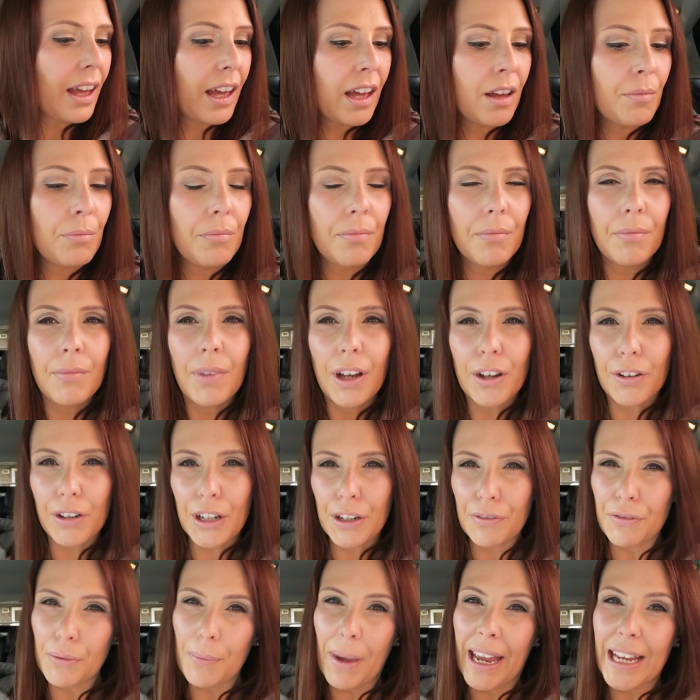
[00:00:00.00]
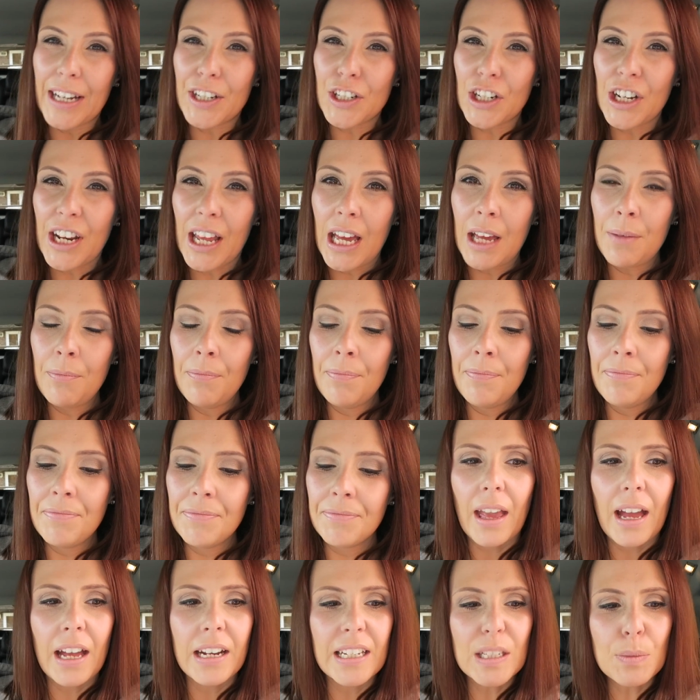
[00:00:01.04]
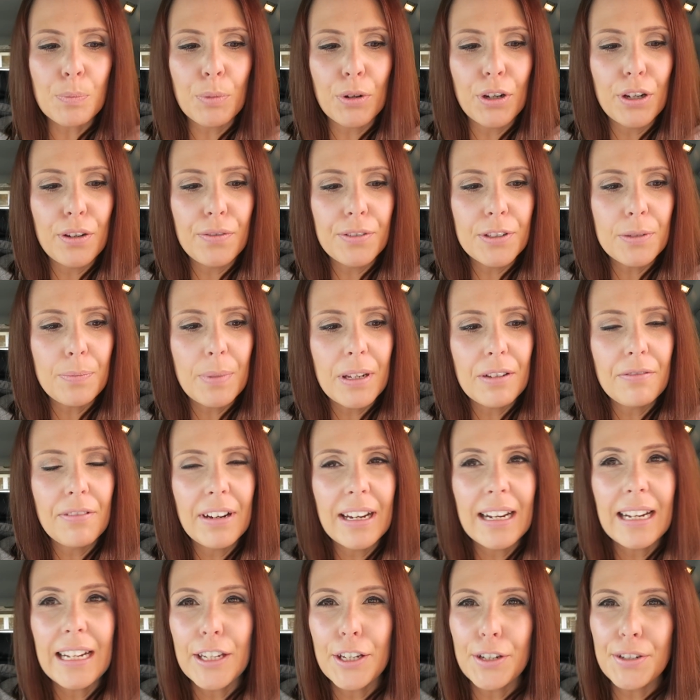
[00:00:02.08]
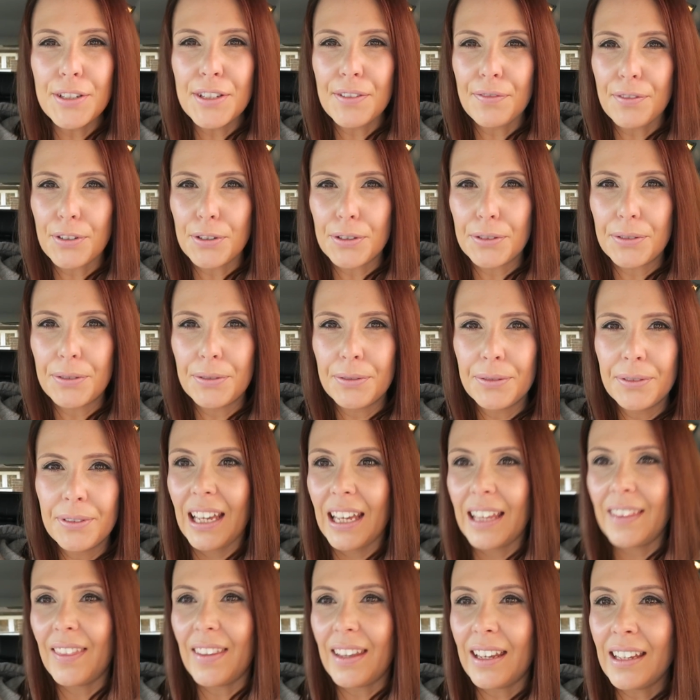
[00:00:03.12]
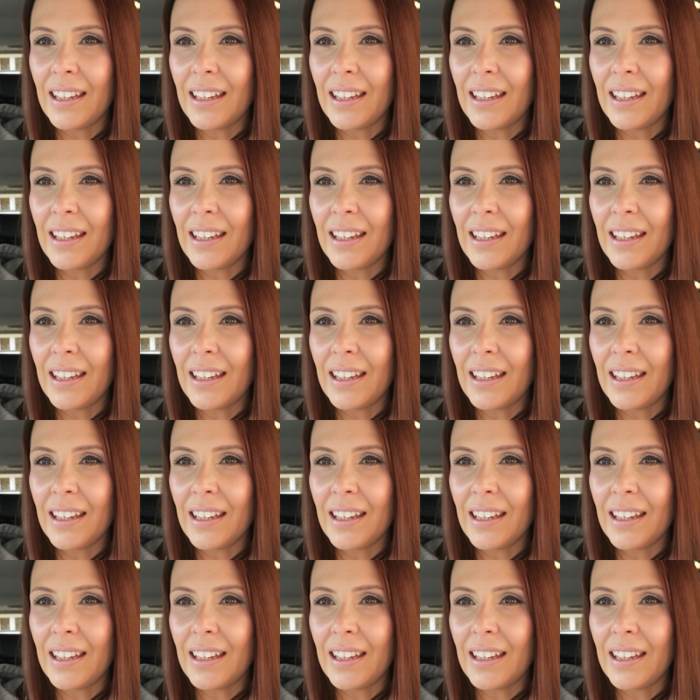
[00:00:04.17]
I got it from H&M and it's proved to be really useful in